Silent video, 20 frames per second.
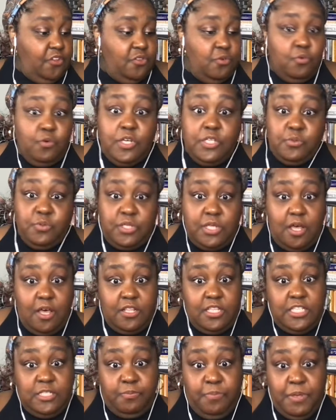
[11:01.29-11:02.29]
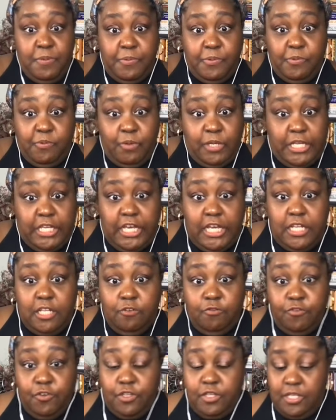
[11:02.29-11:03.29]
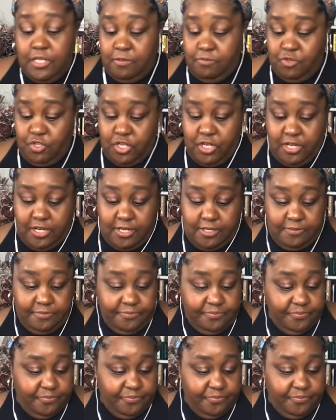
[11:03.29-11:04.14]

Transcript: the ones with all these people gunning for them, child.